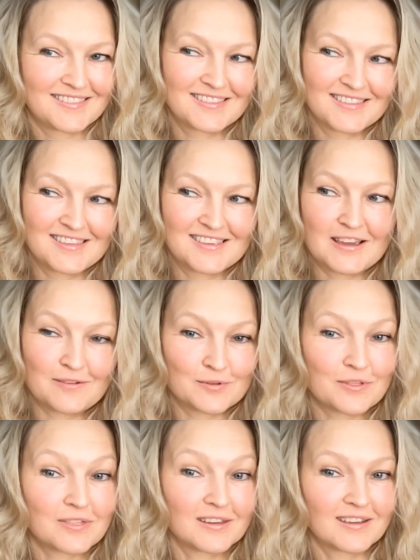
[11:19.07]
yeah, I would
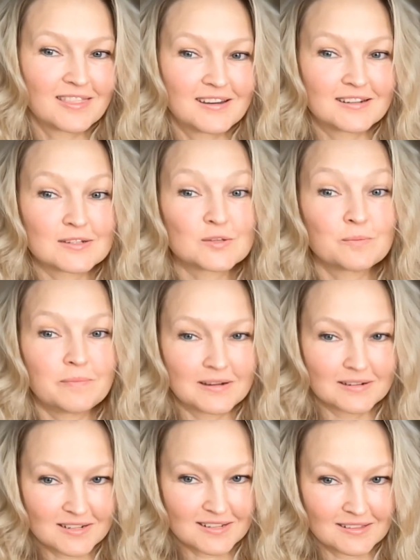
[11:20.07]
think that
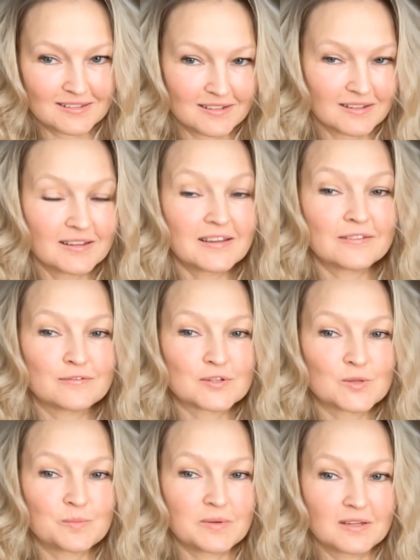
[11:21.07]
especially if we
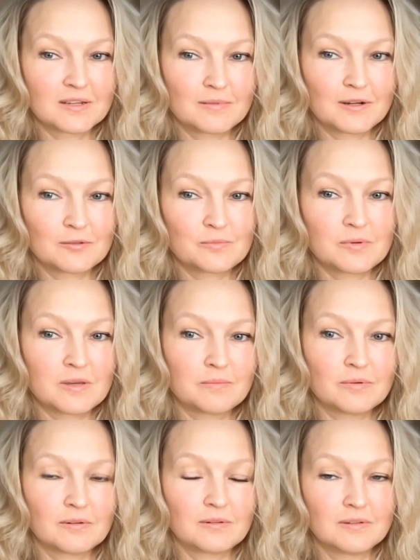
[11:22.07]
speak about
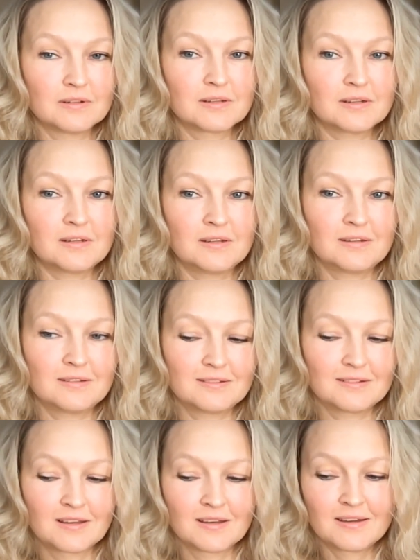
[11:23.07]
people
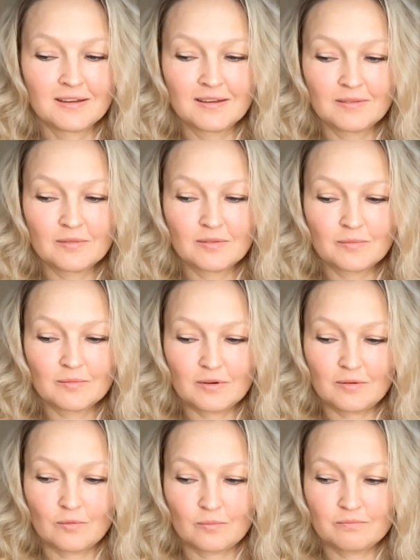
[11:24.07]
in
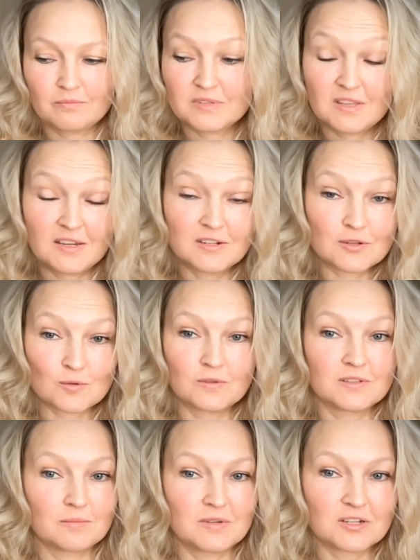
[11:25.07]
stages when
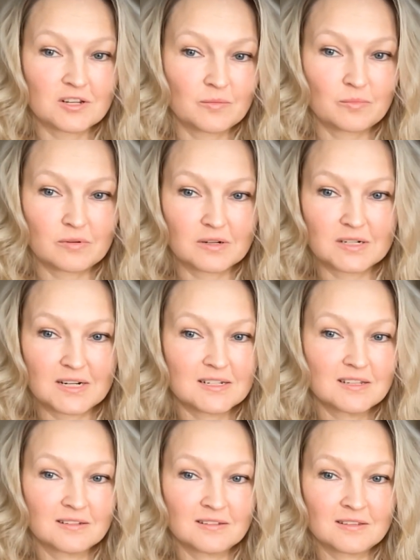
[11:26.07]
dementia
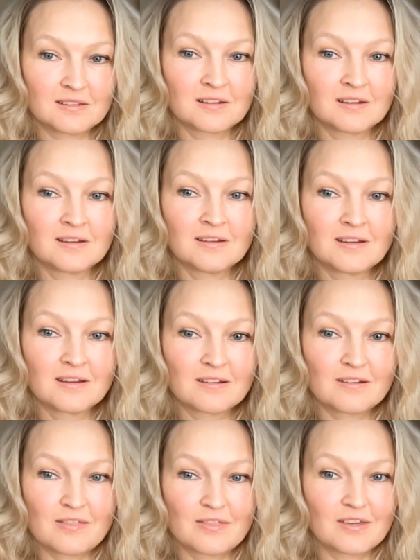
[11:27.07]
progresses,
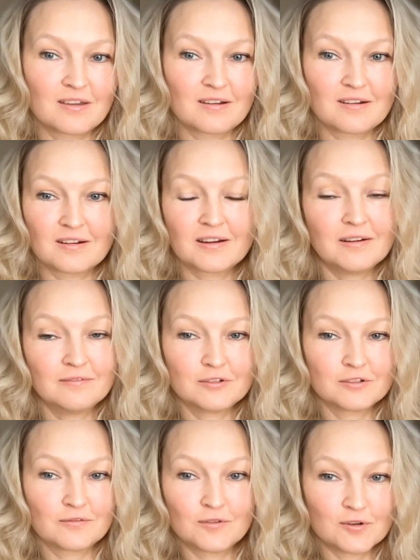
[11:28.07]
their
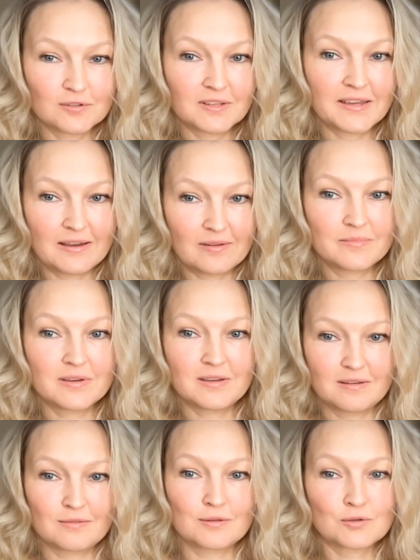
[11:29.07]
comfort food can
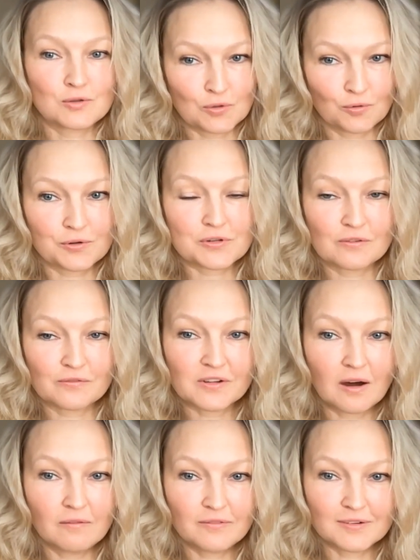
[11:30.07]
be the source of
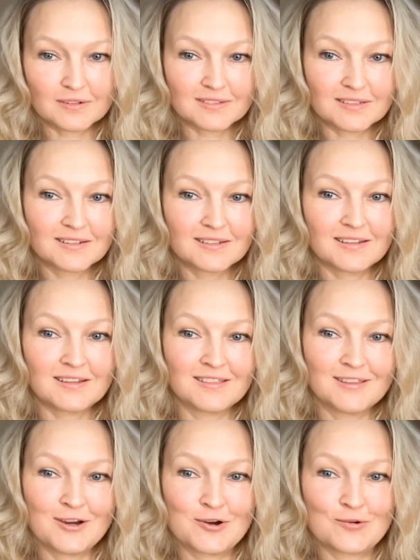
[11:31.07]
comfort. And
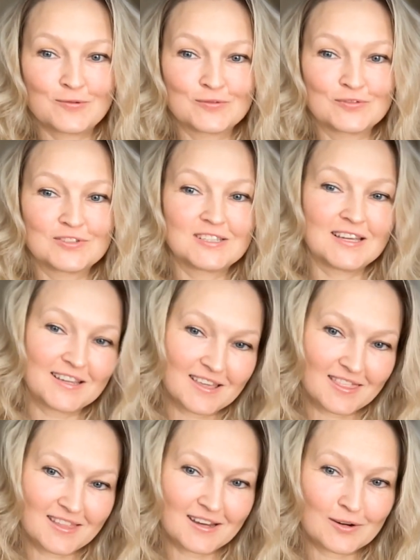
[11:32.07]
now
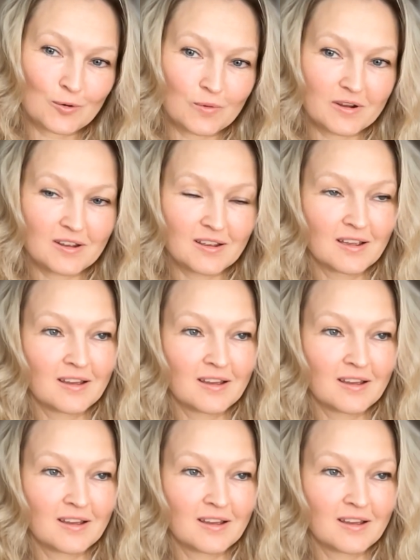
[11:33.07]
taking that away